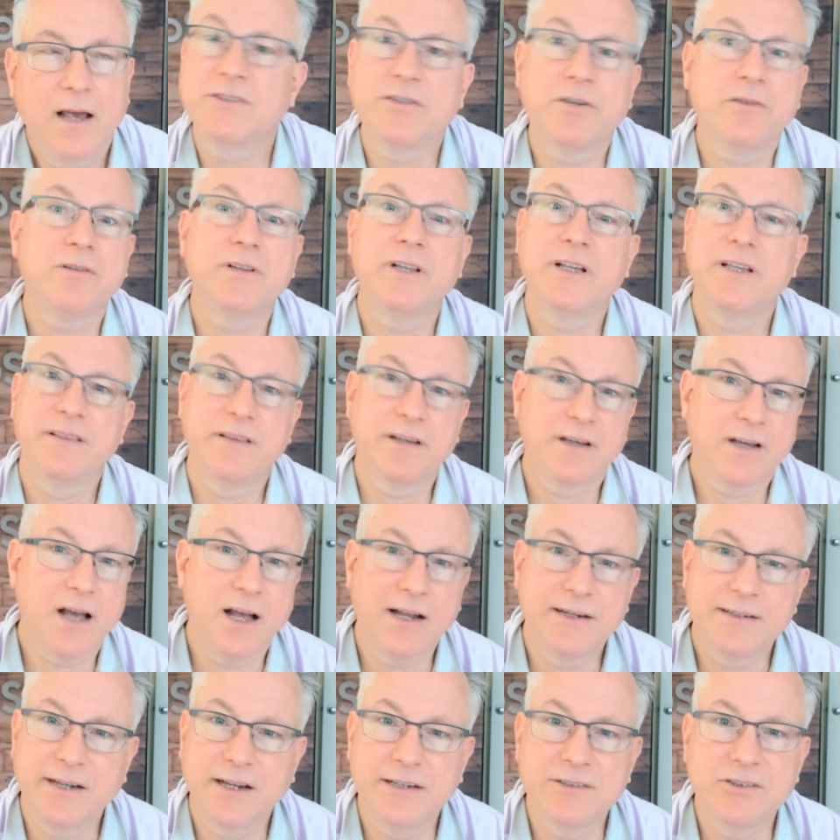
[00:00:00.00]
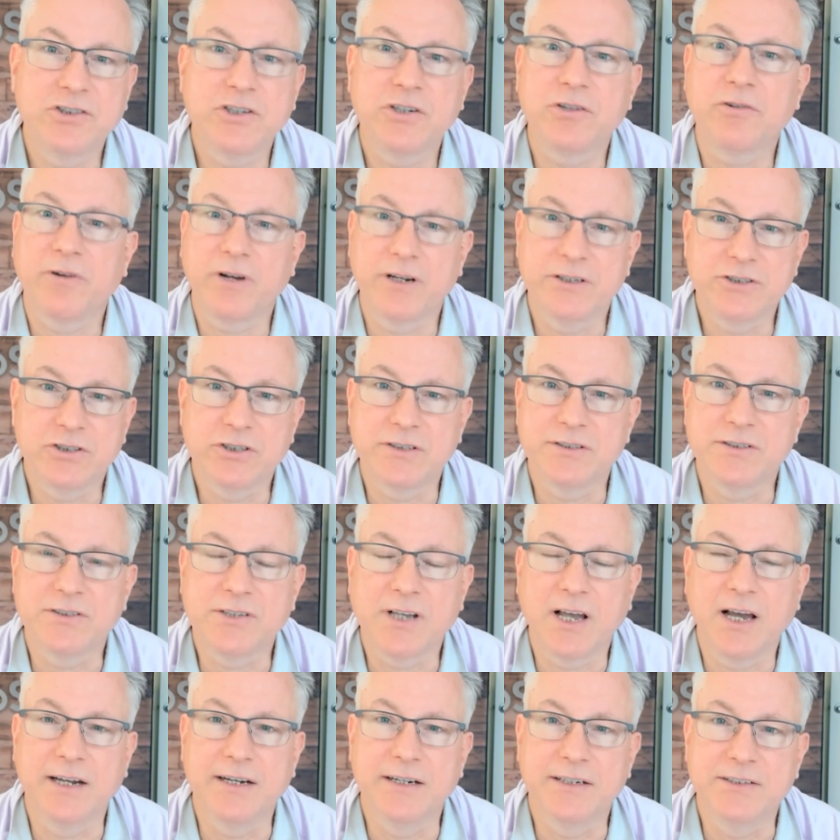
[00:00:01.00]
certainly the content generation
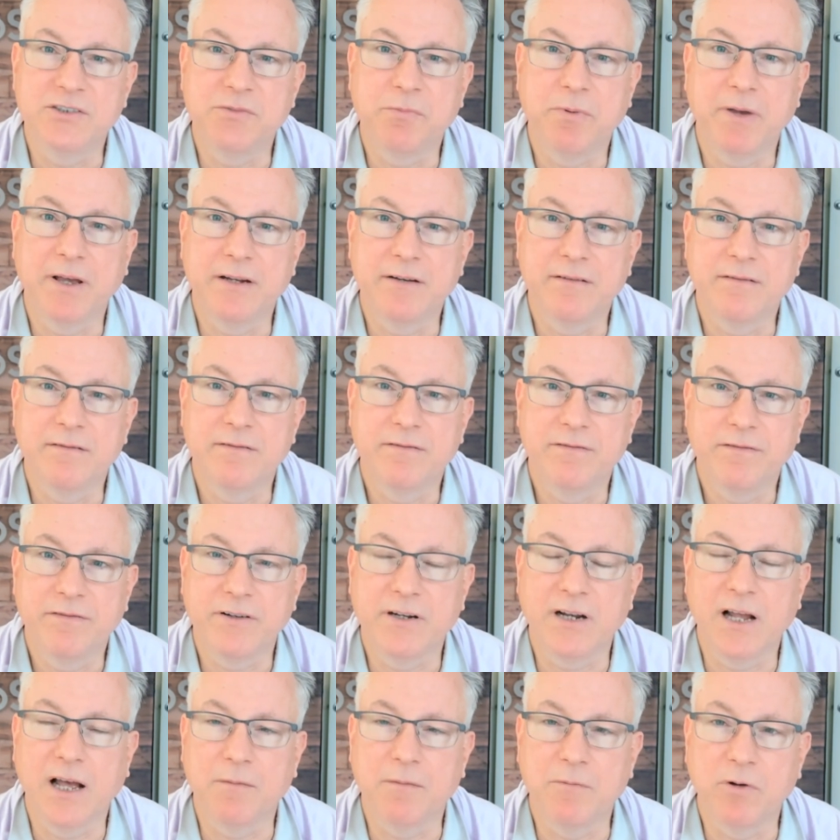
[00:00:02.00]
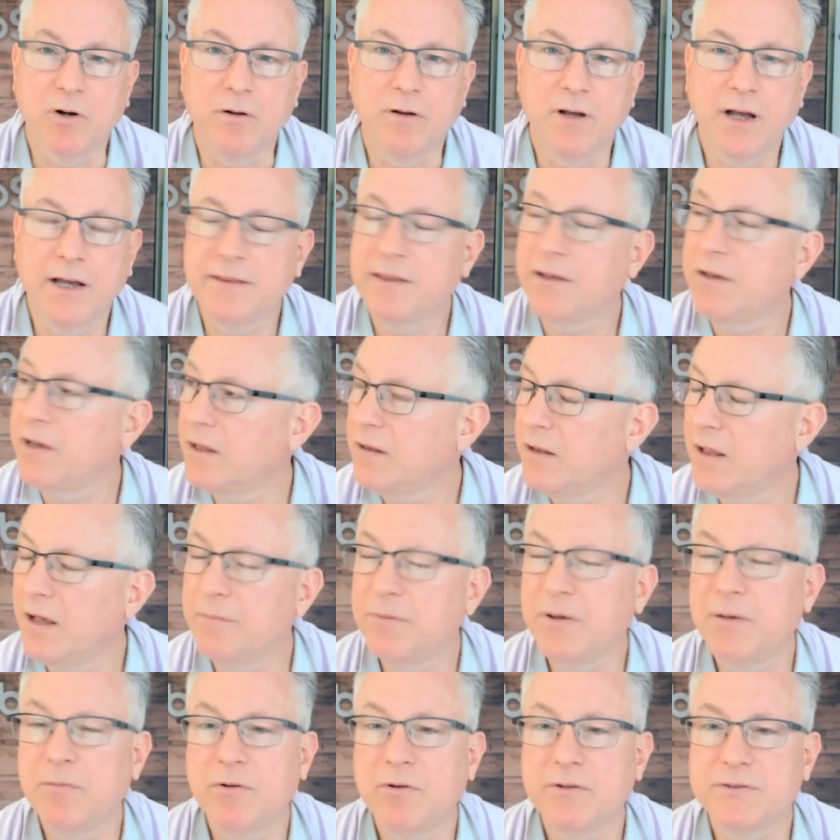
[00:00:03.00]
side has been phenomenal. I think a lot of
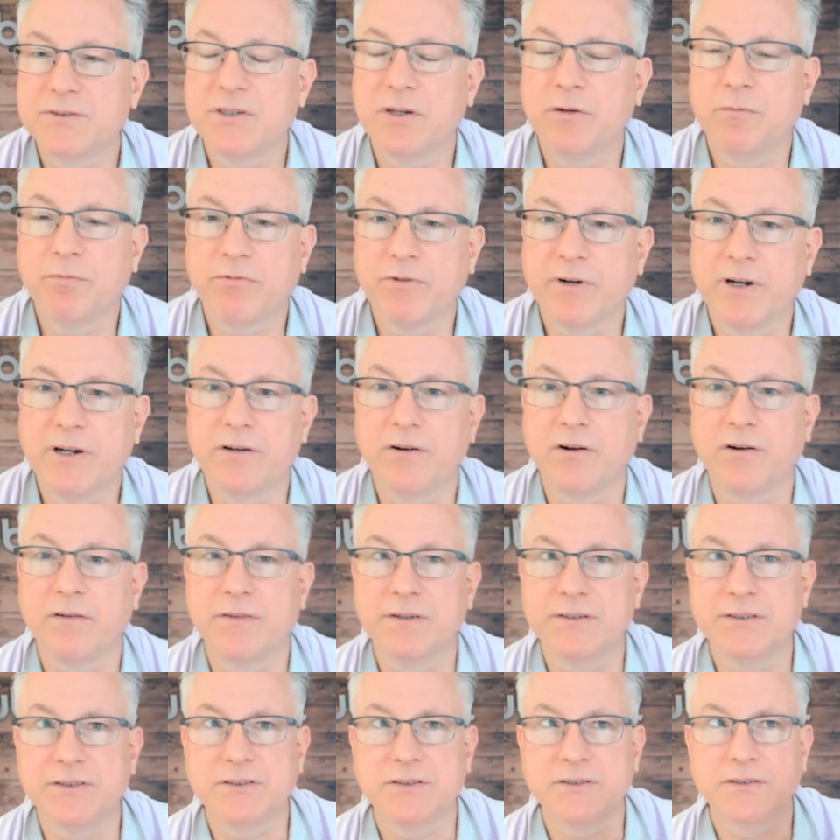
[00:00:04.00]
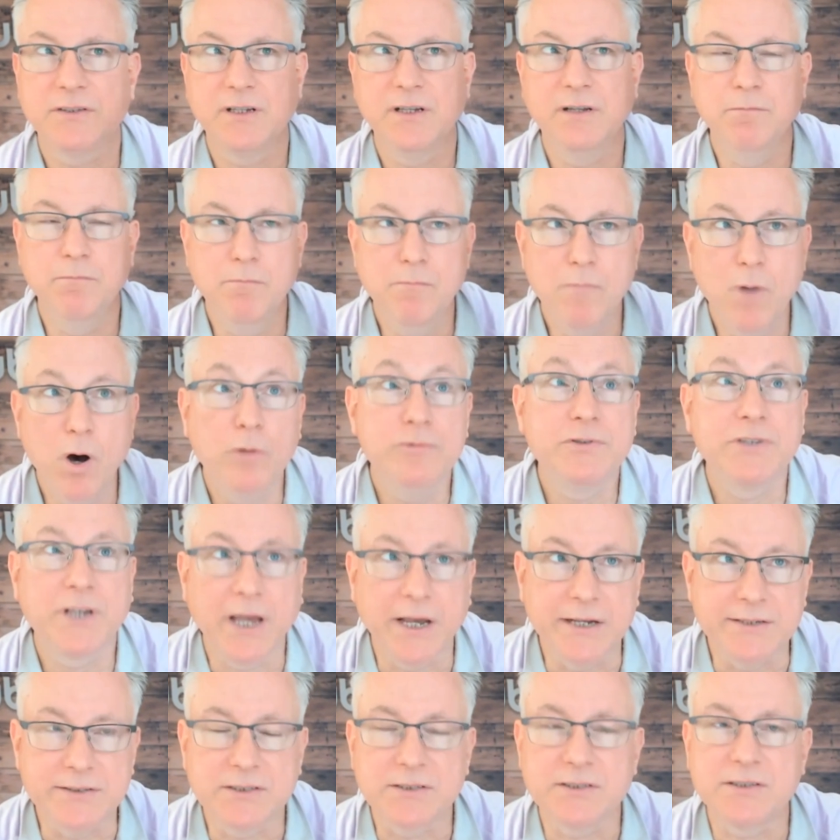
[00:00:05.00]
people are still pretty nervous in most
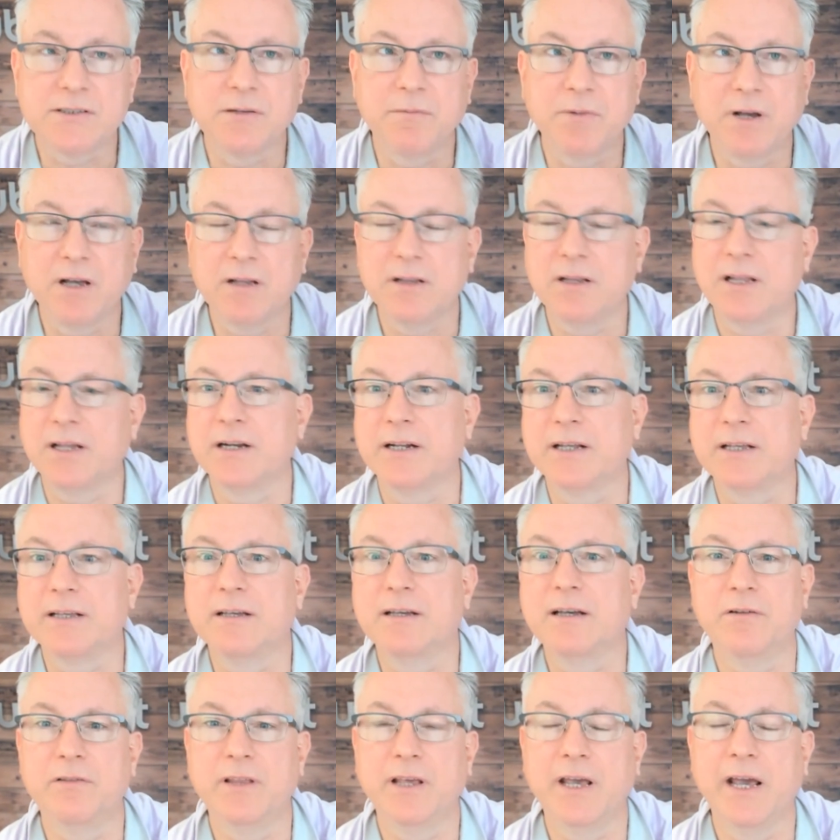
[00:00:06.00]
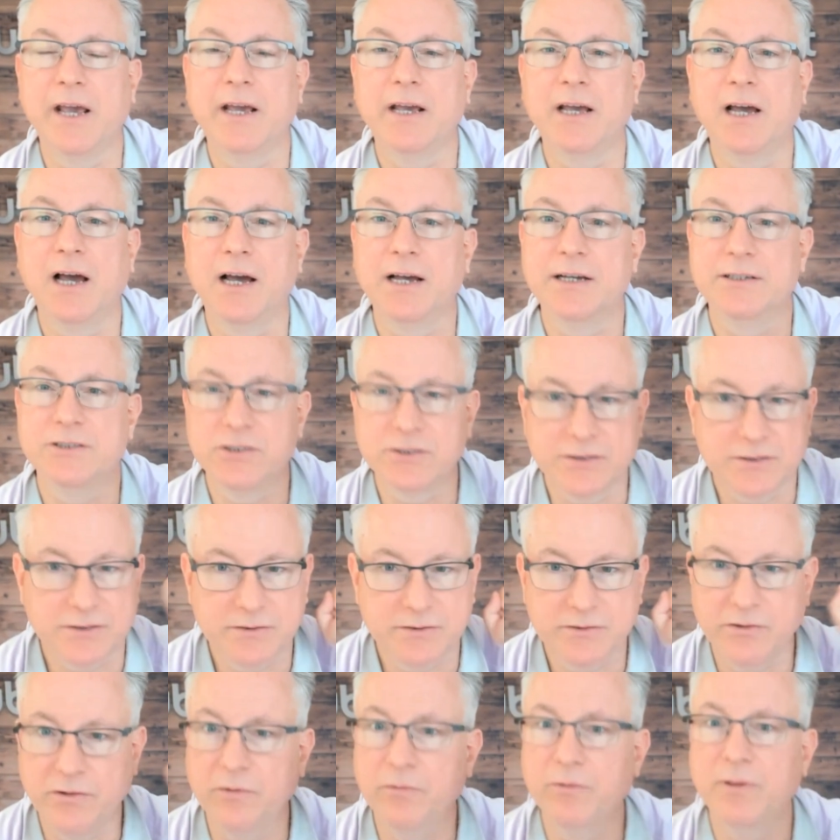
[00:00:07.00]
cases about letting the AI just
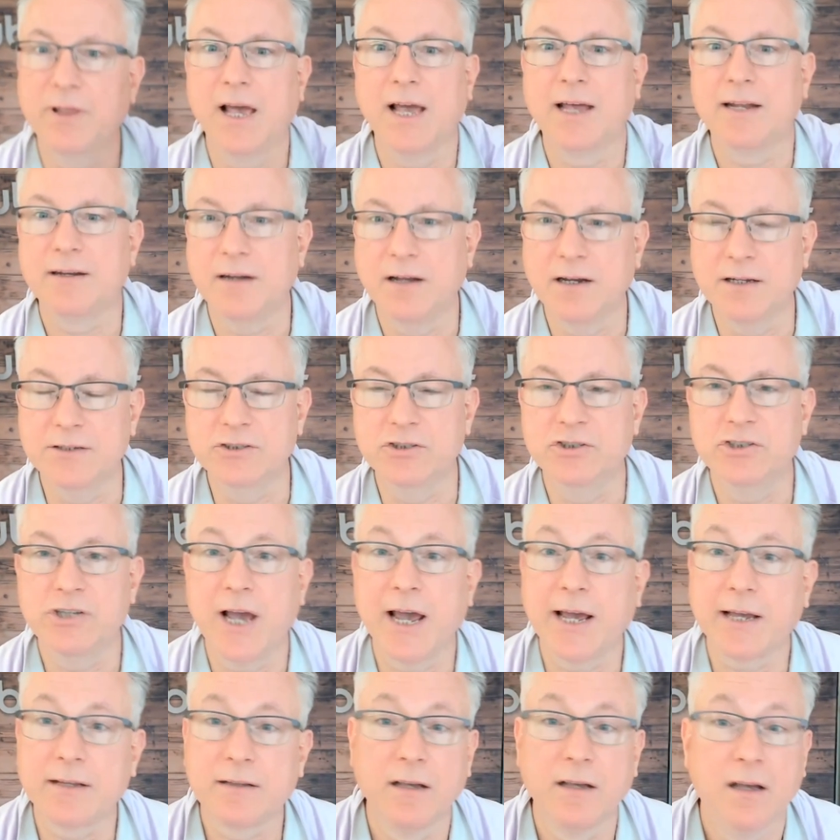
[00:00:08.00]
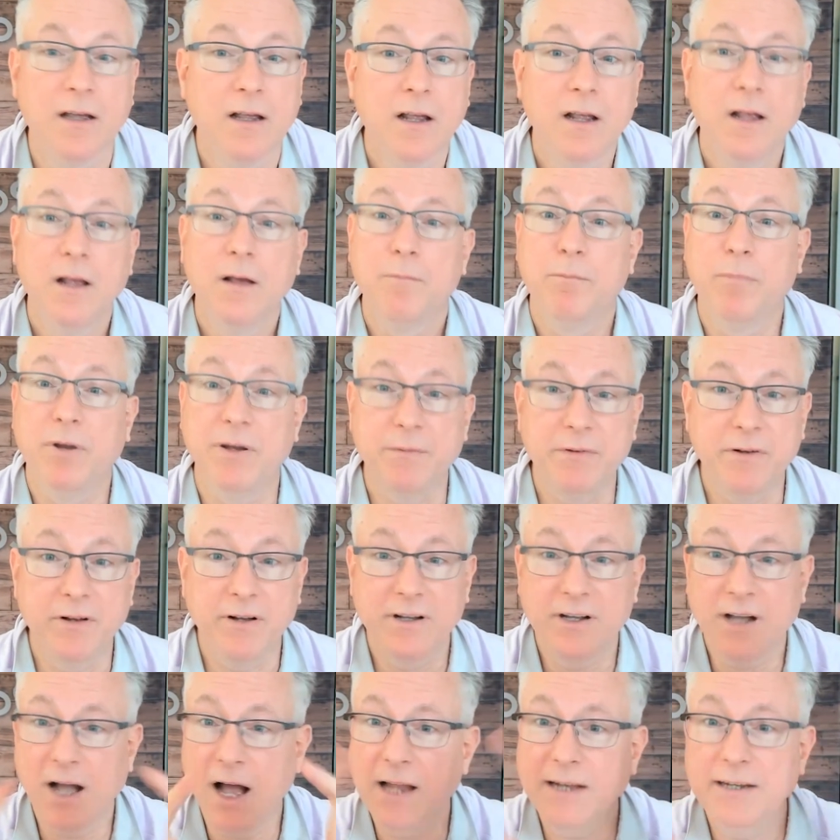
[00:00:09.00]
do that unchecked. But
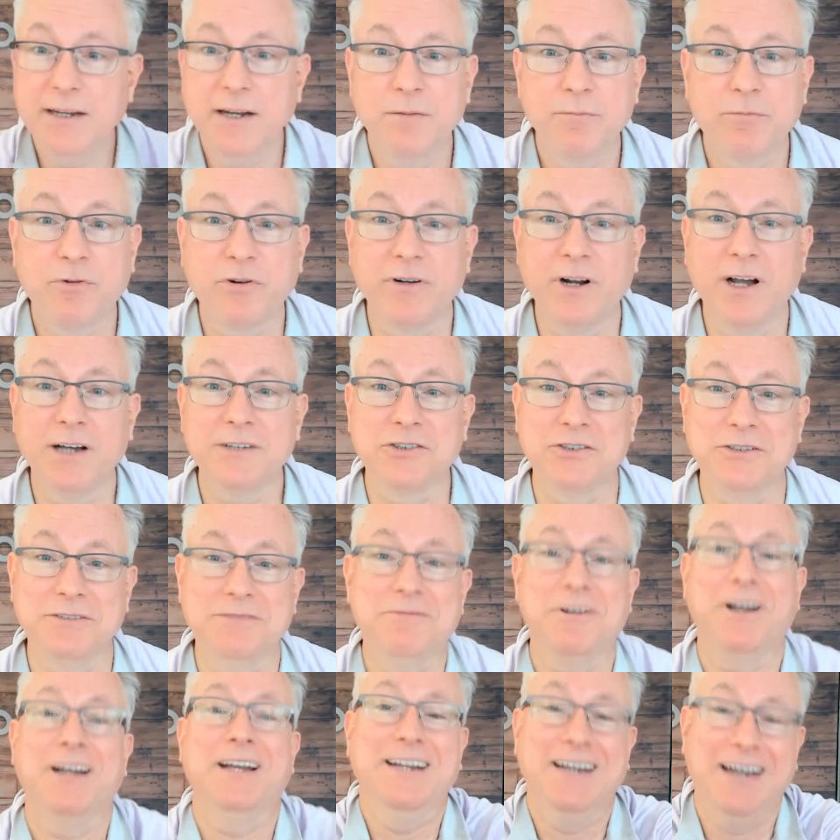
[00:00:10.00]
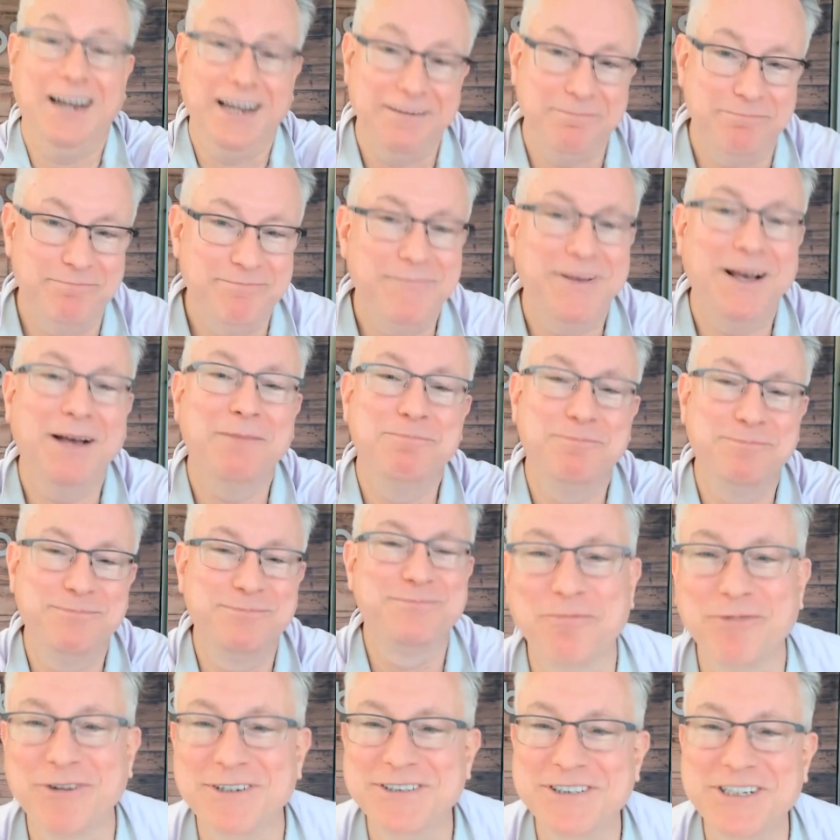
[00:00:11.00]
content production, right, and I'm
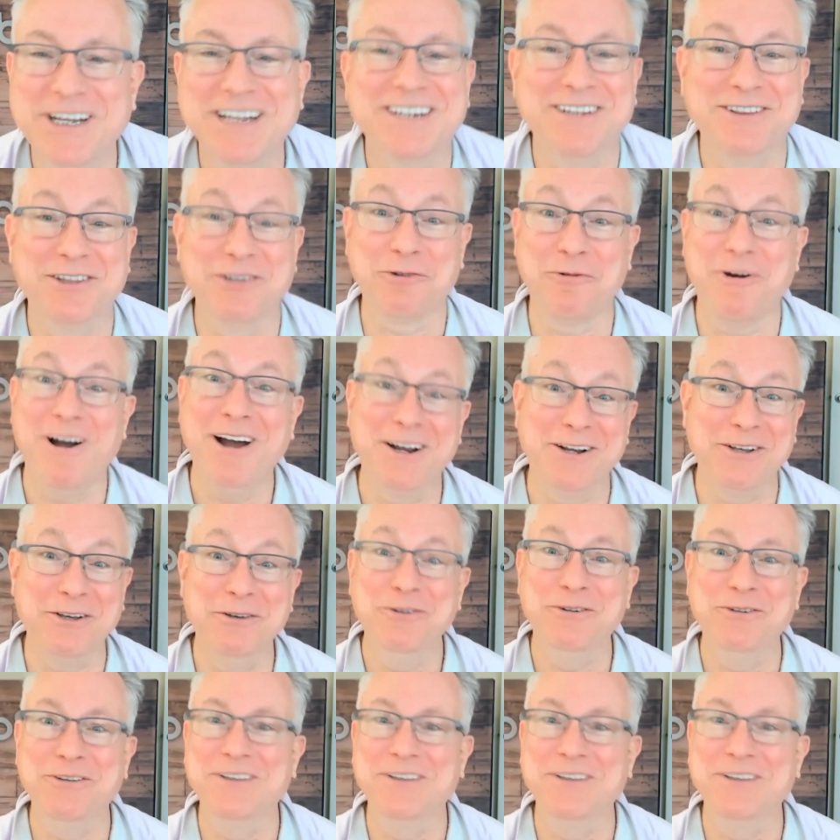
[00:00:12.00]
preaching to the choir, you do